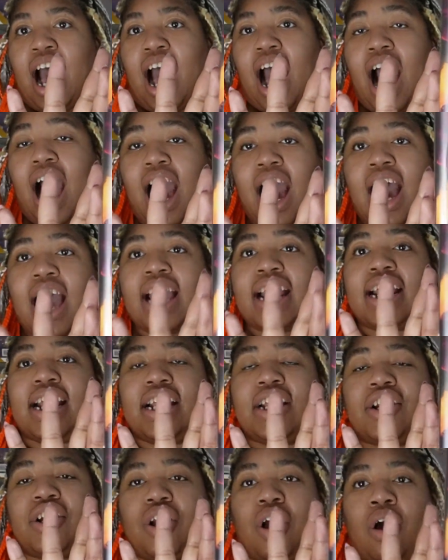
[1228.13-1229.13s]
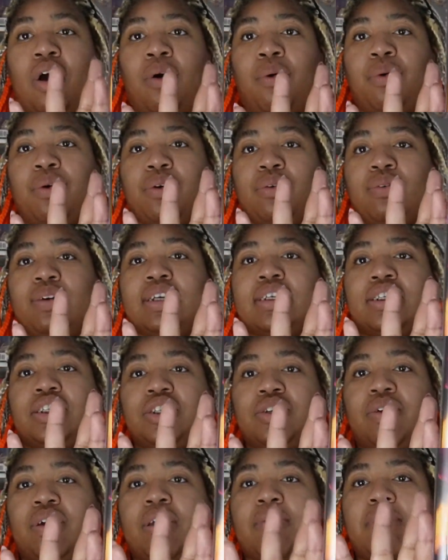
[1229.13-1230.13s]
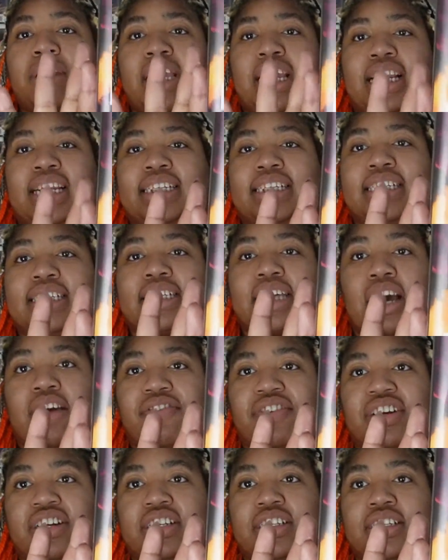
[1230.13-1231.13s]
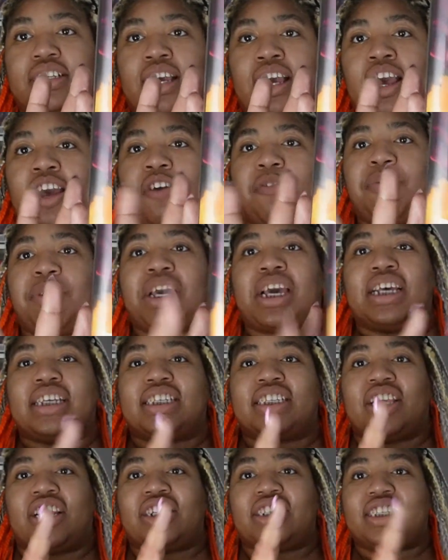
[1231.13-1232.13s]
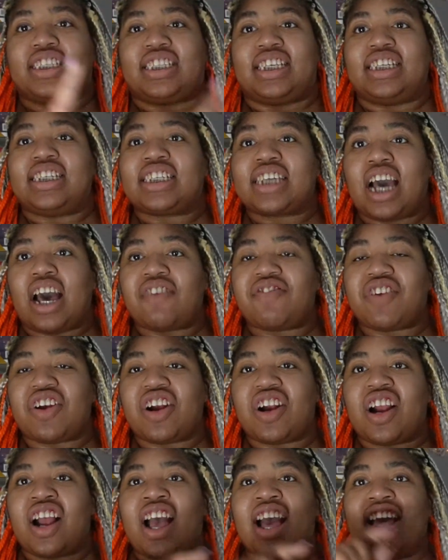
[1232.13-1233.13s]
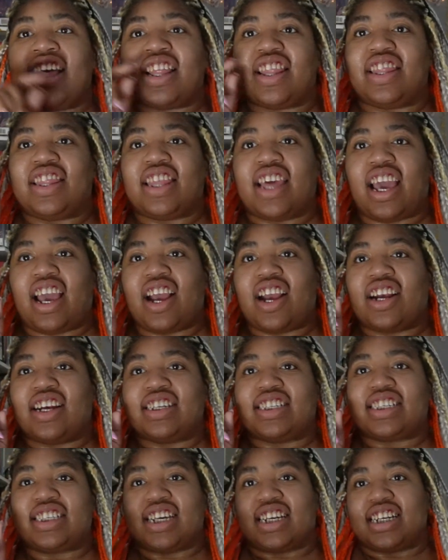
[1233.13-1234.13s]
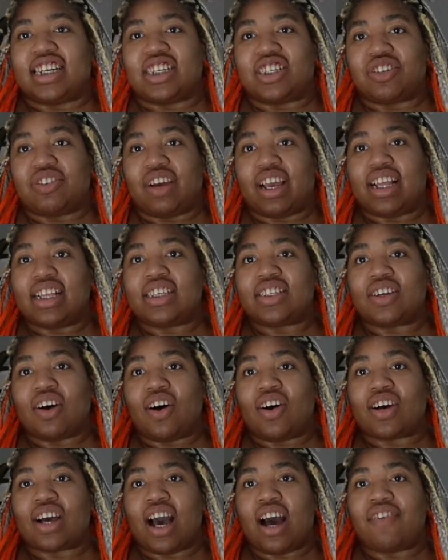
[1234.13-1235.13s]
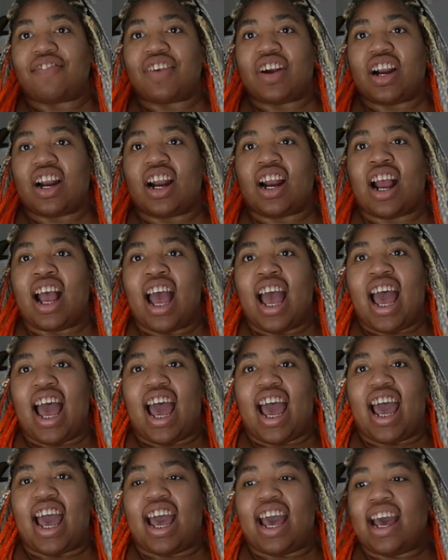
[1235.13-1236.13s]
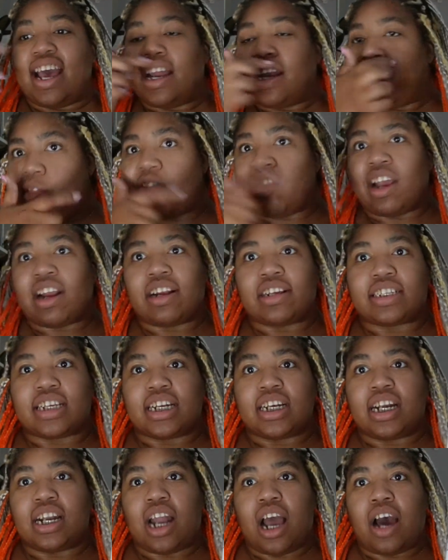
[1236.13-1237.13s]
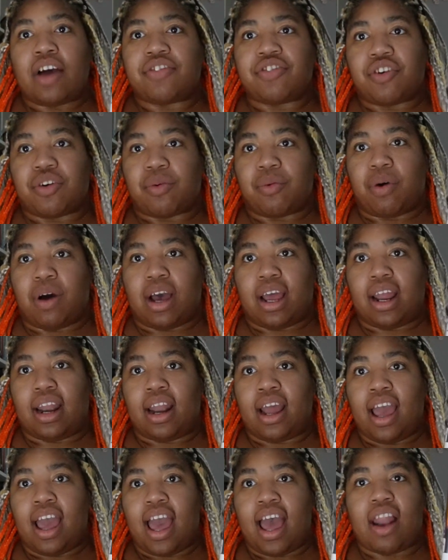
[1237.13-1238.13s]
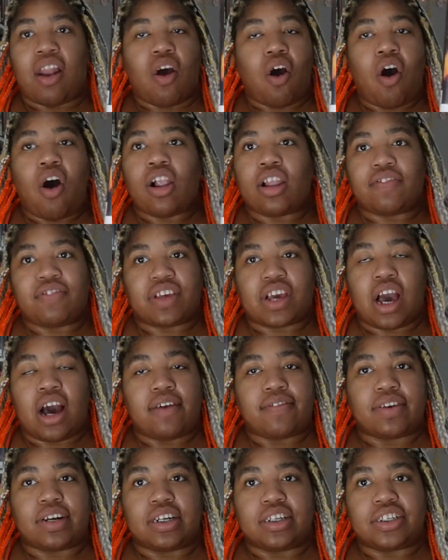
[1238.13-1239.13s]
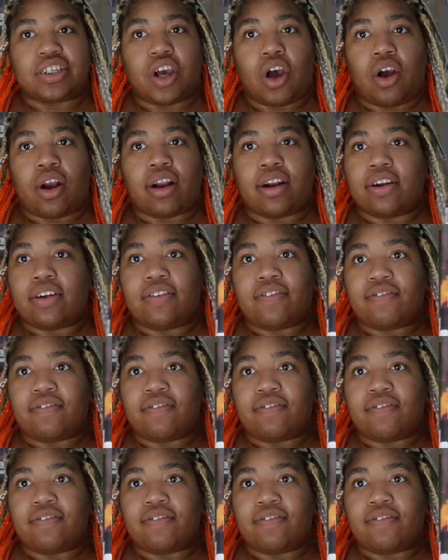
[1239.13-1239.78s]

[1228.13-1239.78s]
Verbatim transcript: I need to know who is doing McGinnis's covers because there's this cover, there's the initial insult cover, and there's another one, and all of the covers are